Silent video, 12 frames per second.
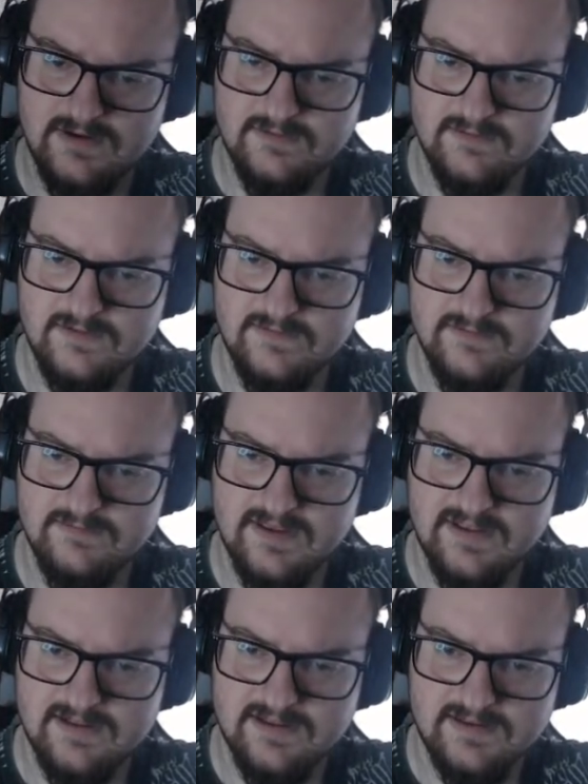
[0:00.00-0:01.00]
I could even
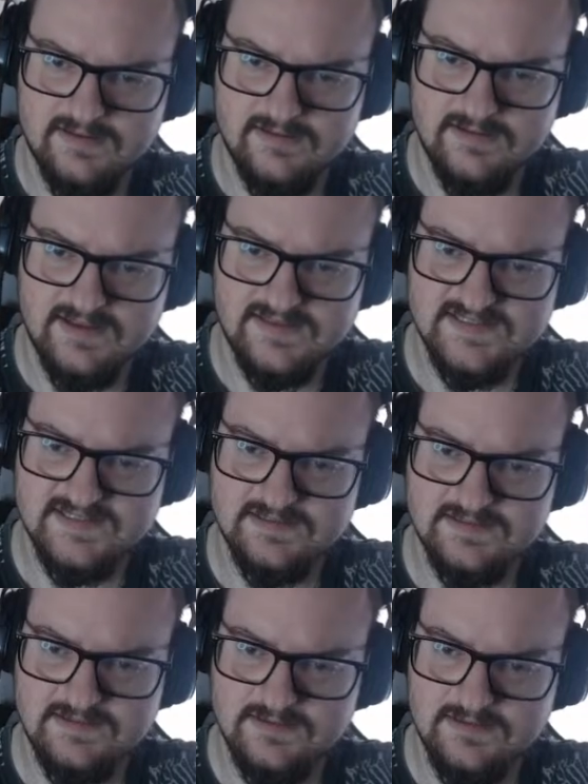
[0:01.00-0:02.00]
make like this,
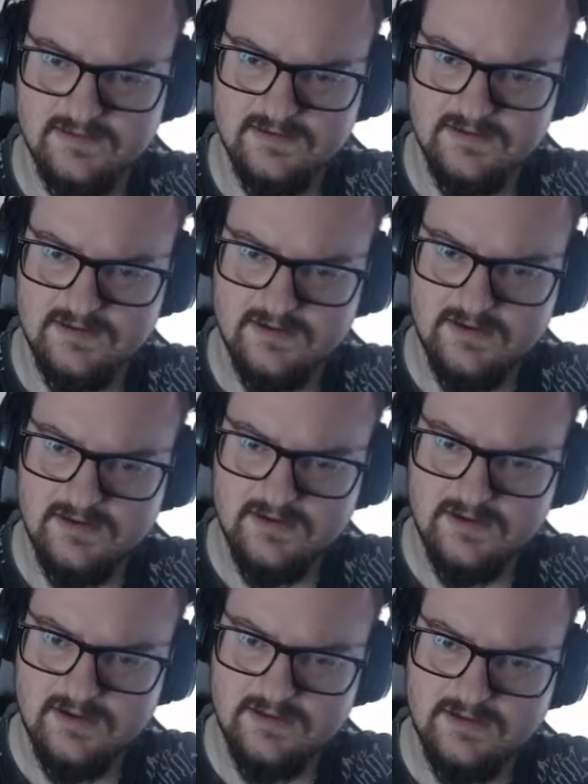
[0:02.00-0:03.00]

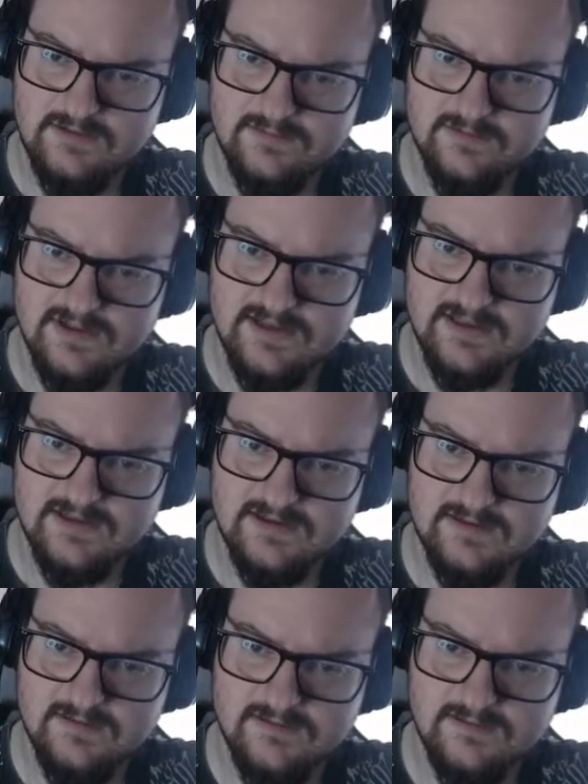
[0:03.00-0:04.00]
and it would
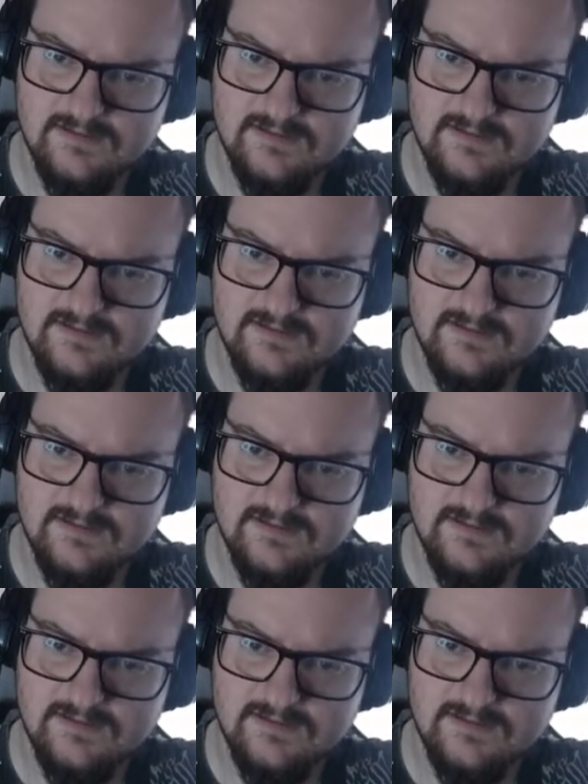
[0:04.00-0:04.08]
like